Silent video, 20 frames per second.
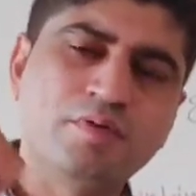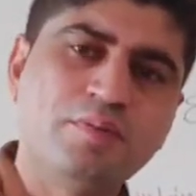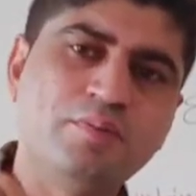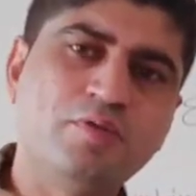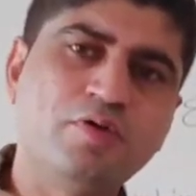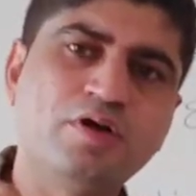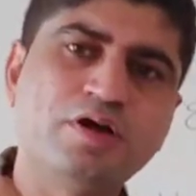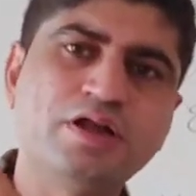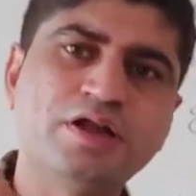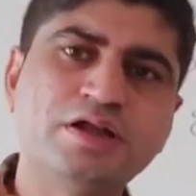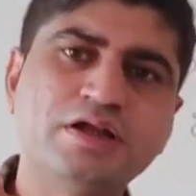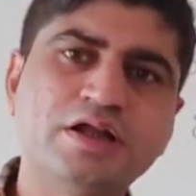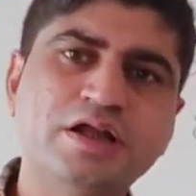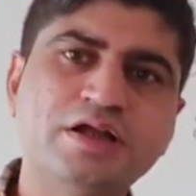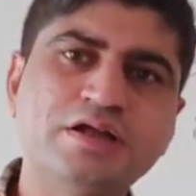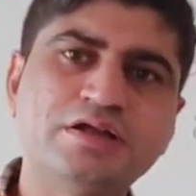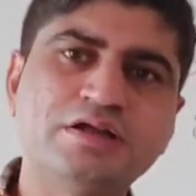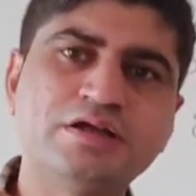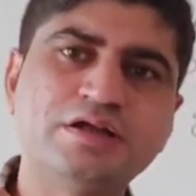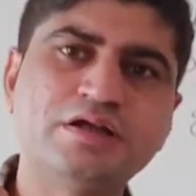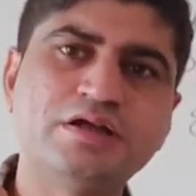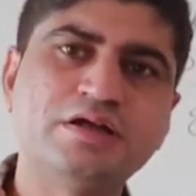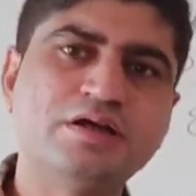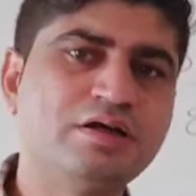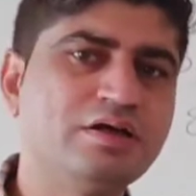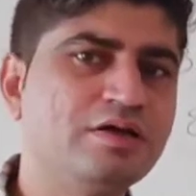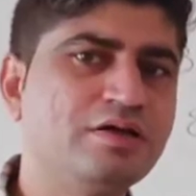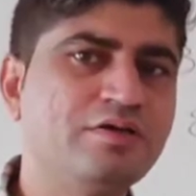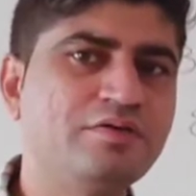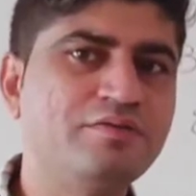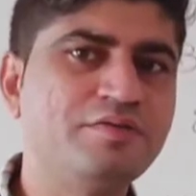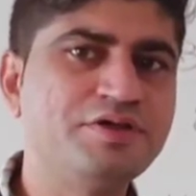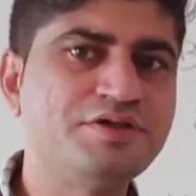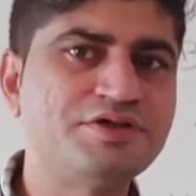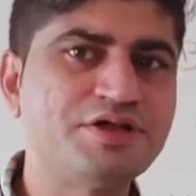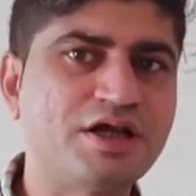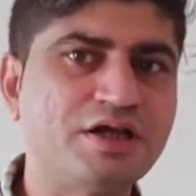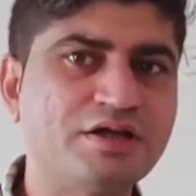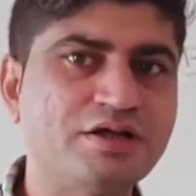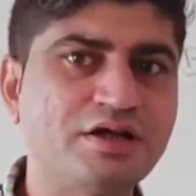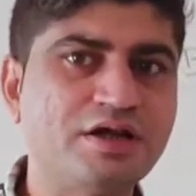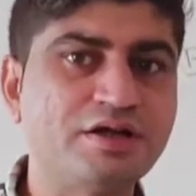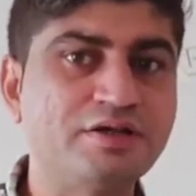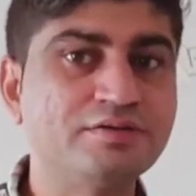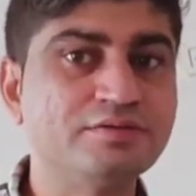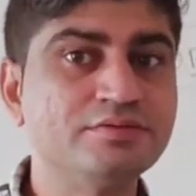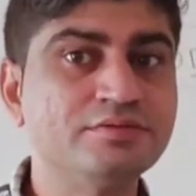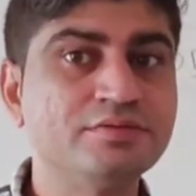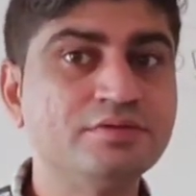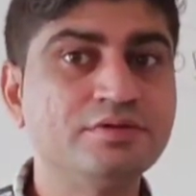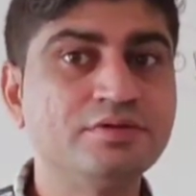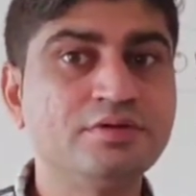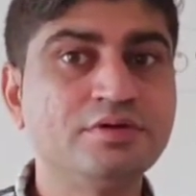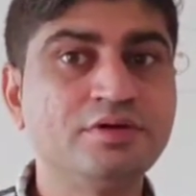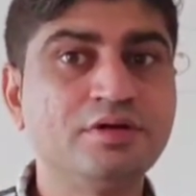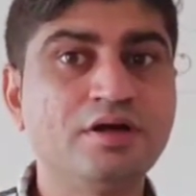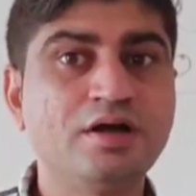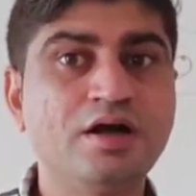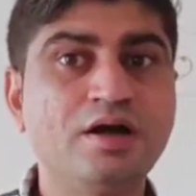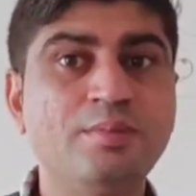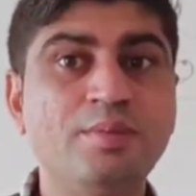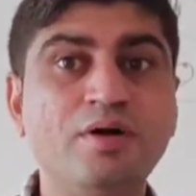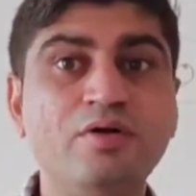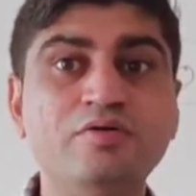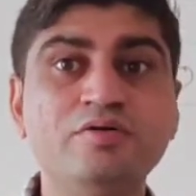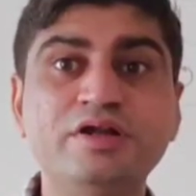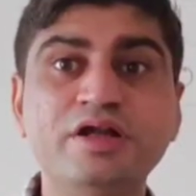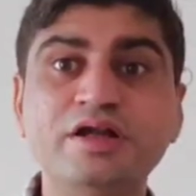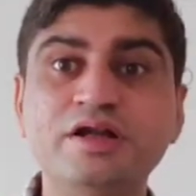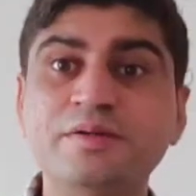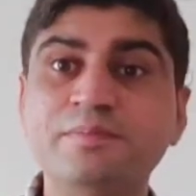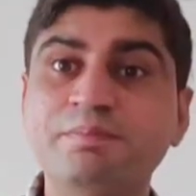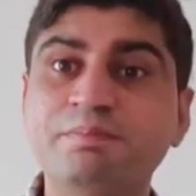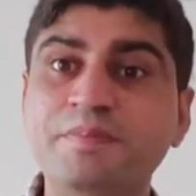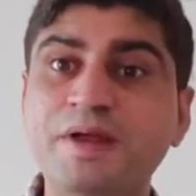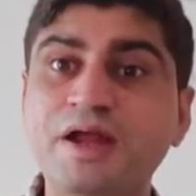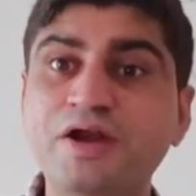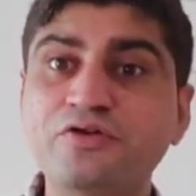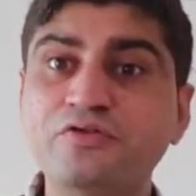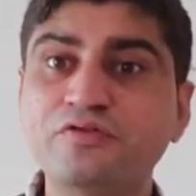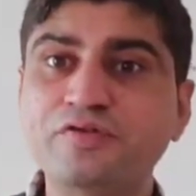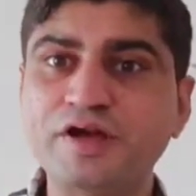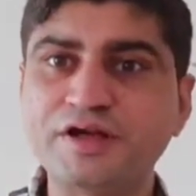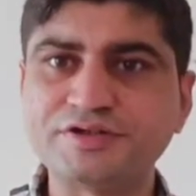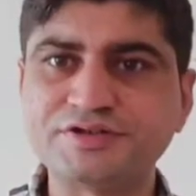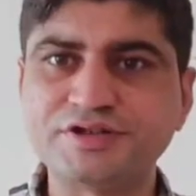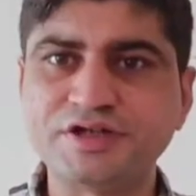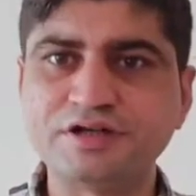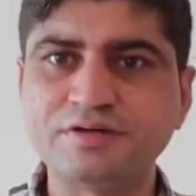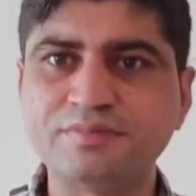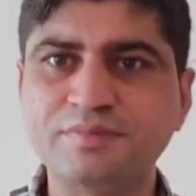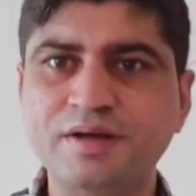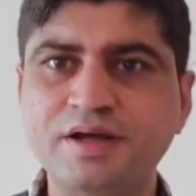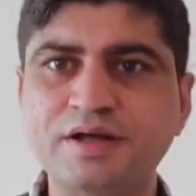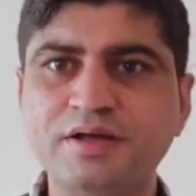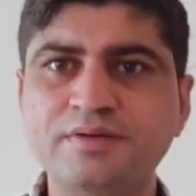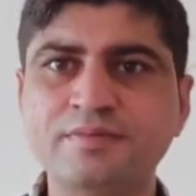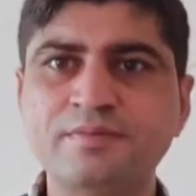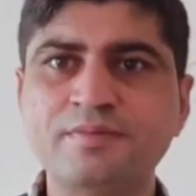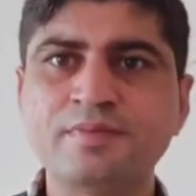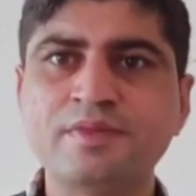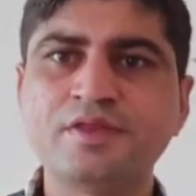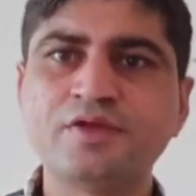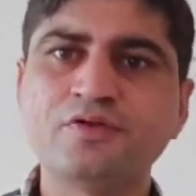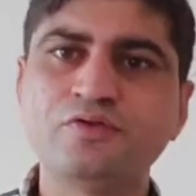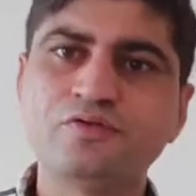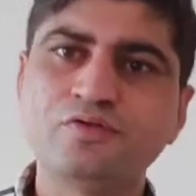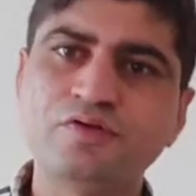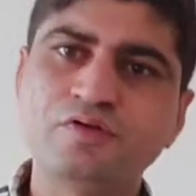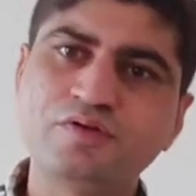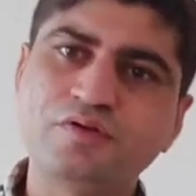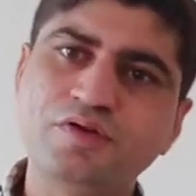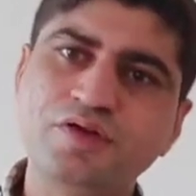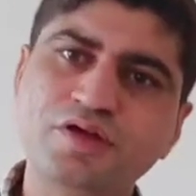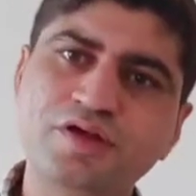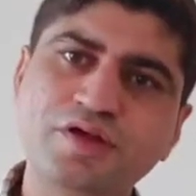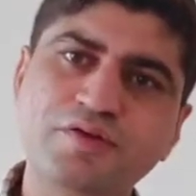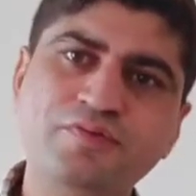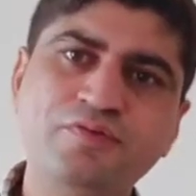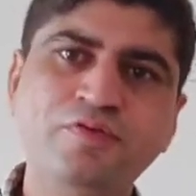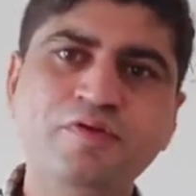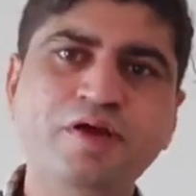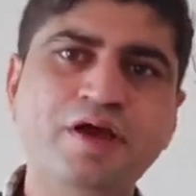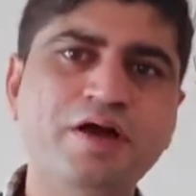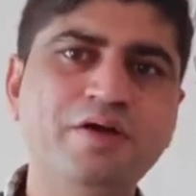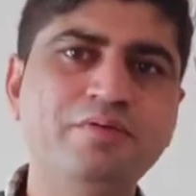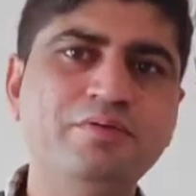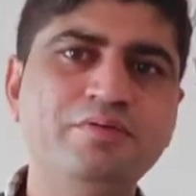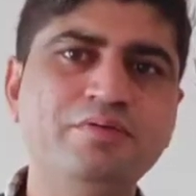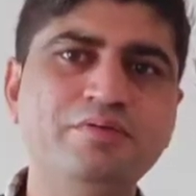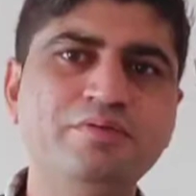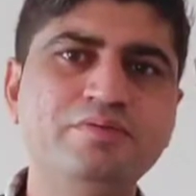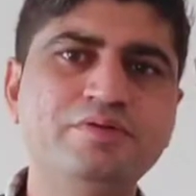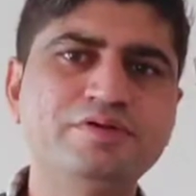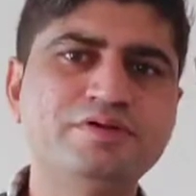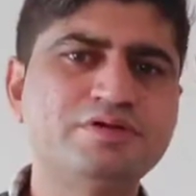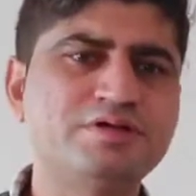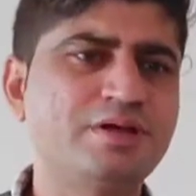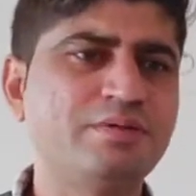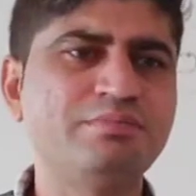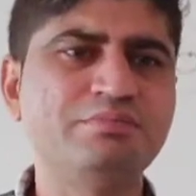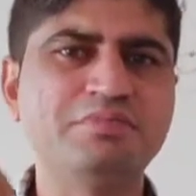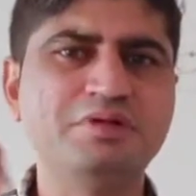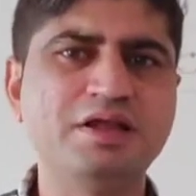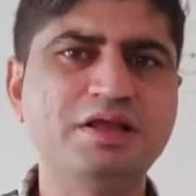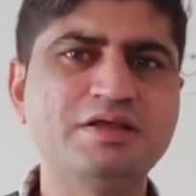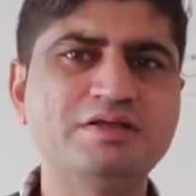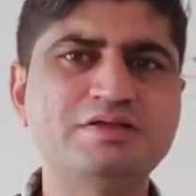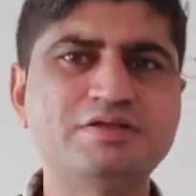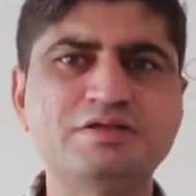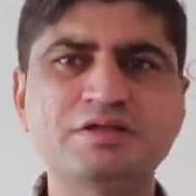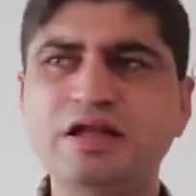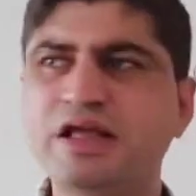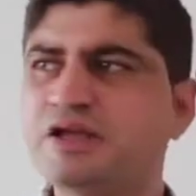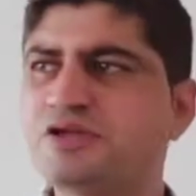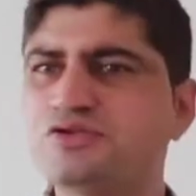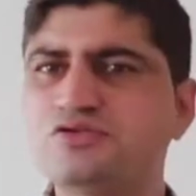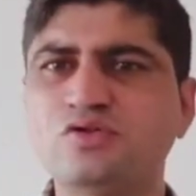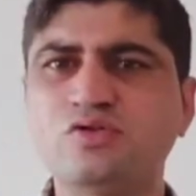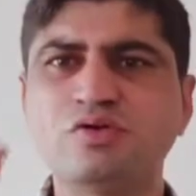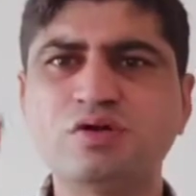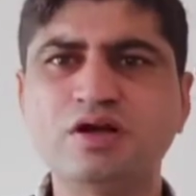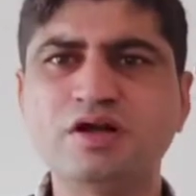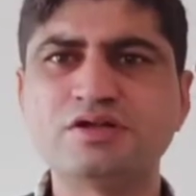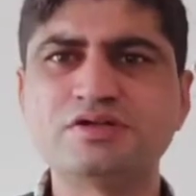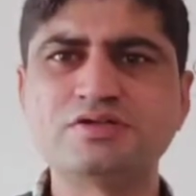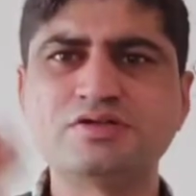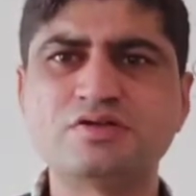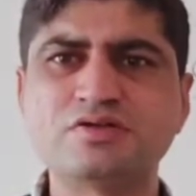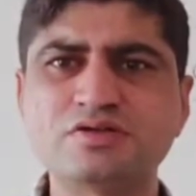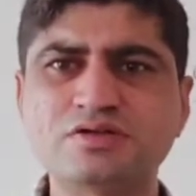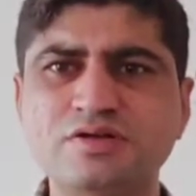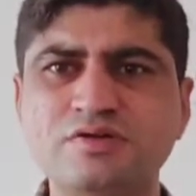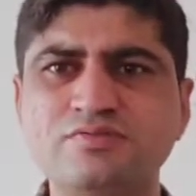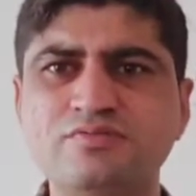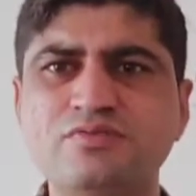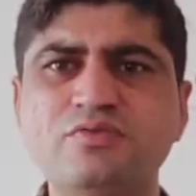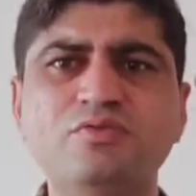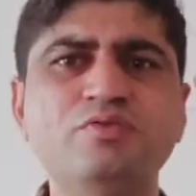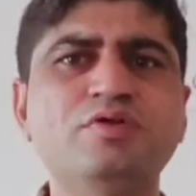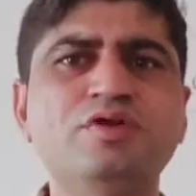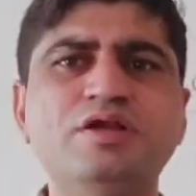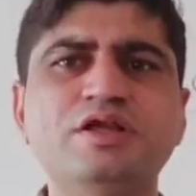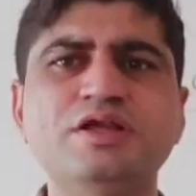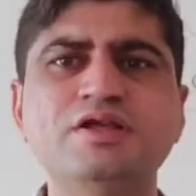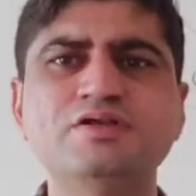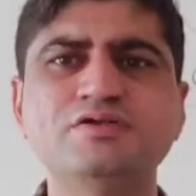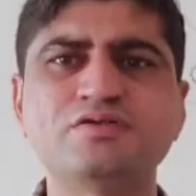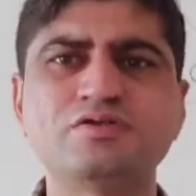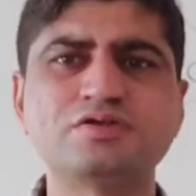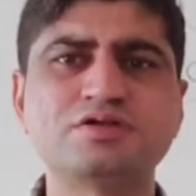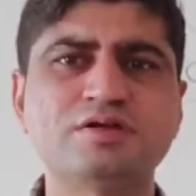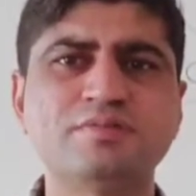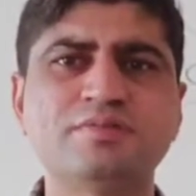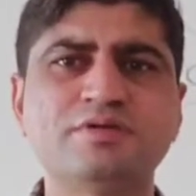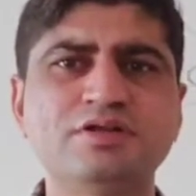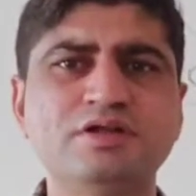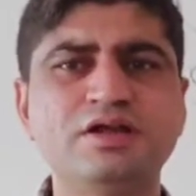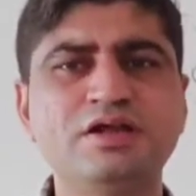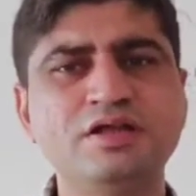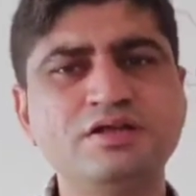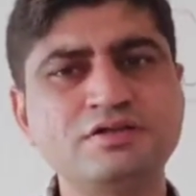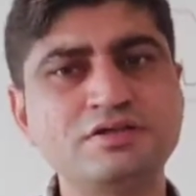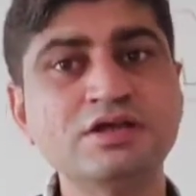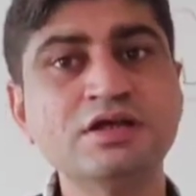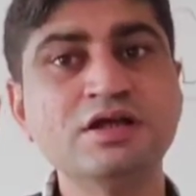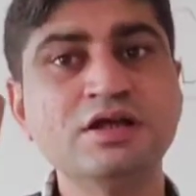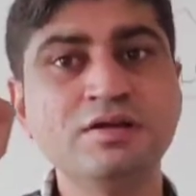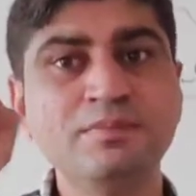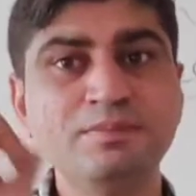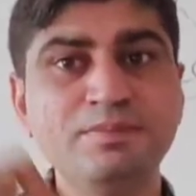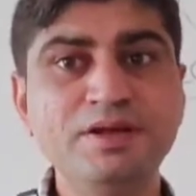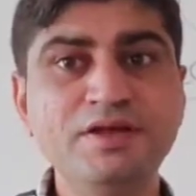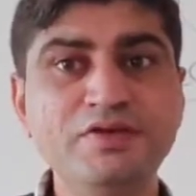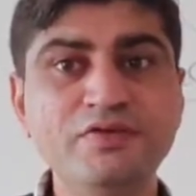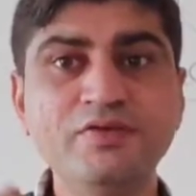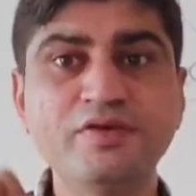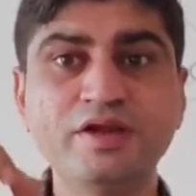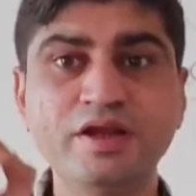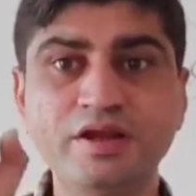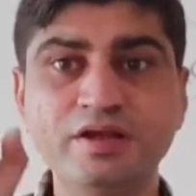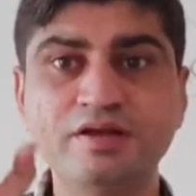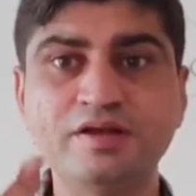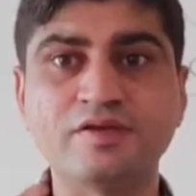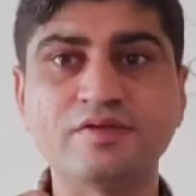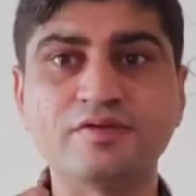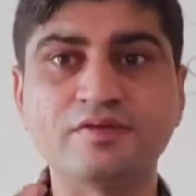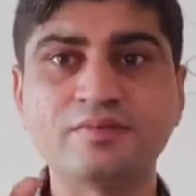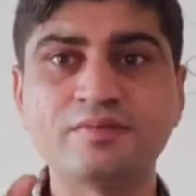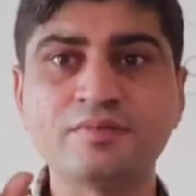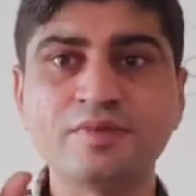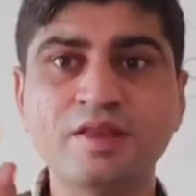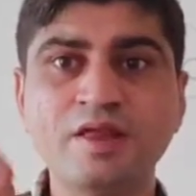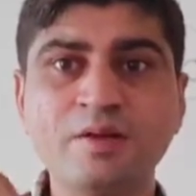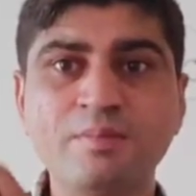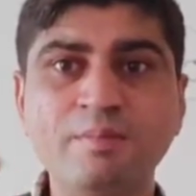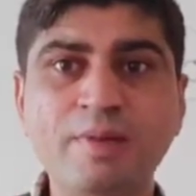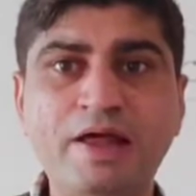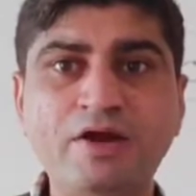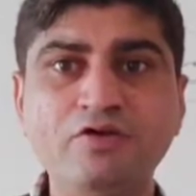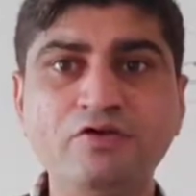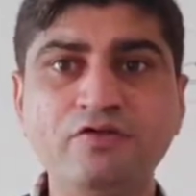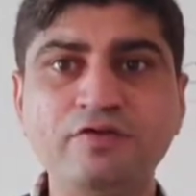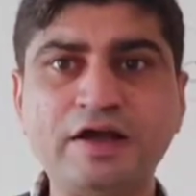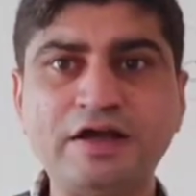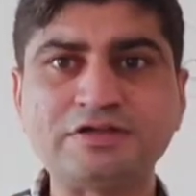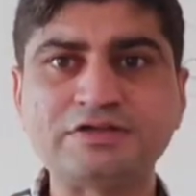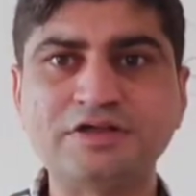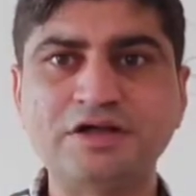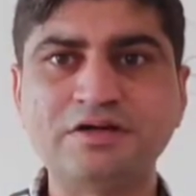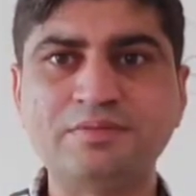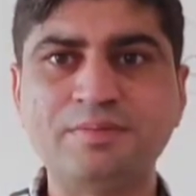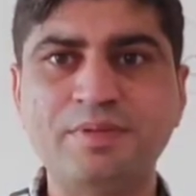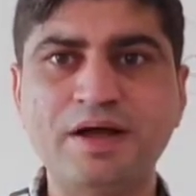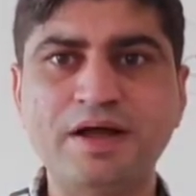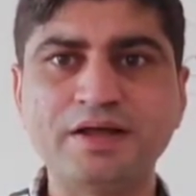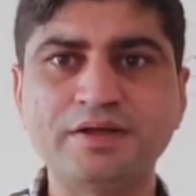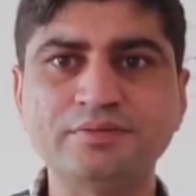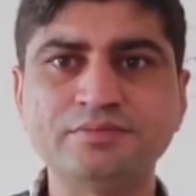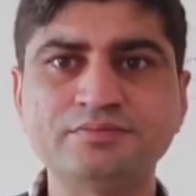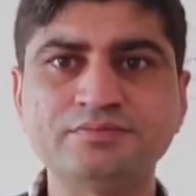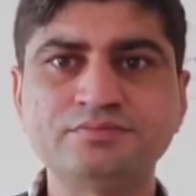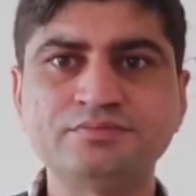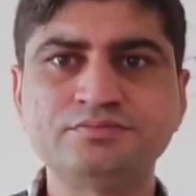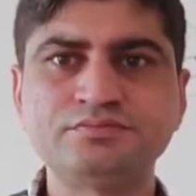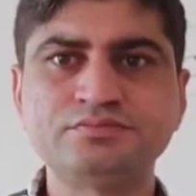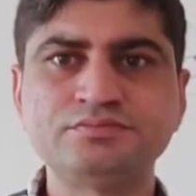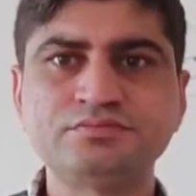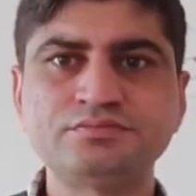One more thing that we check that about that manufactured by. So if you have some things like chocolates or some food things or some other things, please read this, manufactured by.